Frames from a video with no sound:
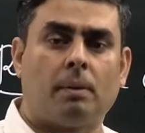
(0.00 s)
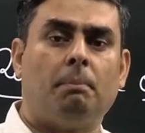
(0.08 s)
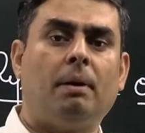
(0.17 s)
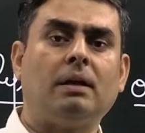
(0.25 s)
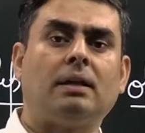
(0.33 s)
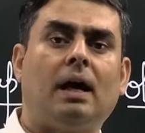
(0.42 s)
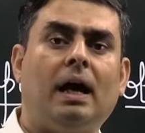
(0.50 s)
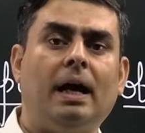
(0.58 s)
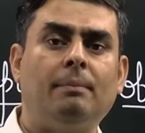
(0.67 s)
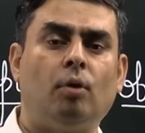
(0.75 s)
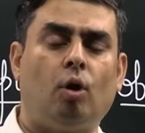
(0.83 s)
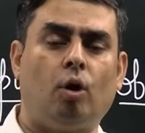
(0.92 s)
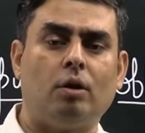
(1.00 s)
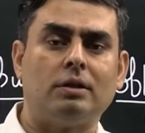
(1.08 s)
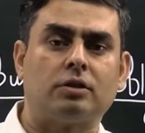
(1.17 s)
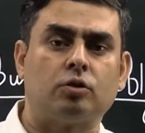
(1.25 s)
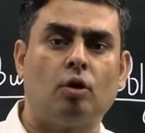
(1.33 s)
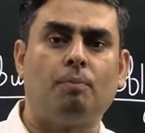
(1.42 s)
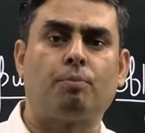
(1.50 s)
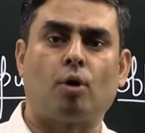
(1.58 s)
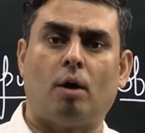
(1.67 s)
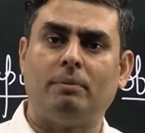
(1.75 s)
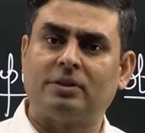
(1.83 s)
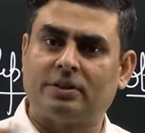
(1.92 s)
but I am also
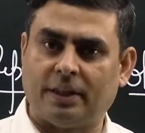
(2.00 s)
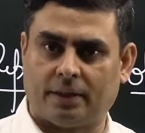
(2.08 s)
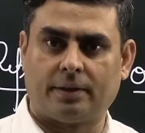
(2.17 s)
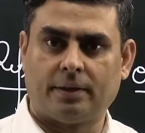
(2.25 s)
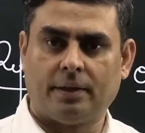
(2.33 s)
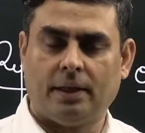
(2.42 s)
promising